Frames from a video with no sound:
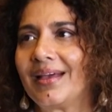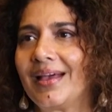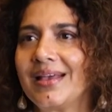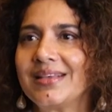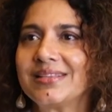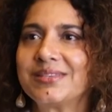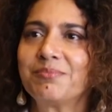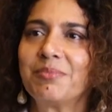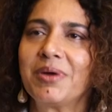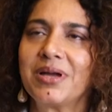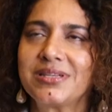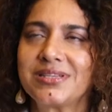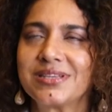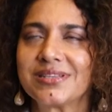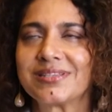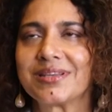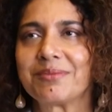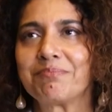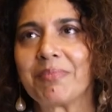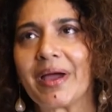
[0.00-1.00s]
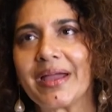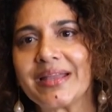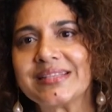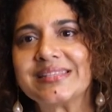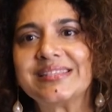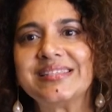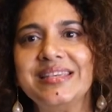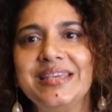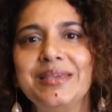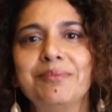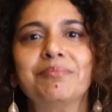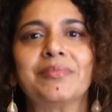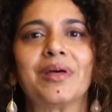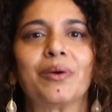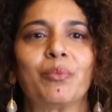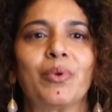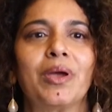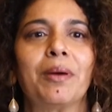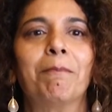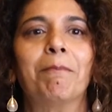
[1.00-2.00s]
as much as it might seem
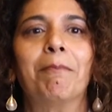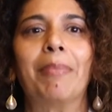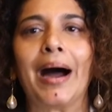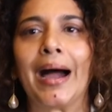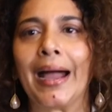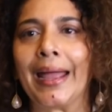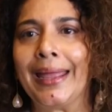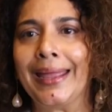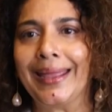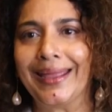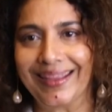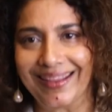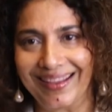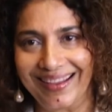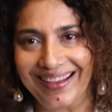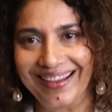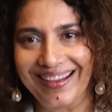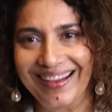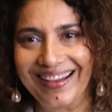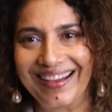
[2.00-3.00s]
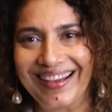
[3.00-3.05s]
that we're buying,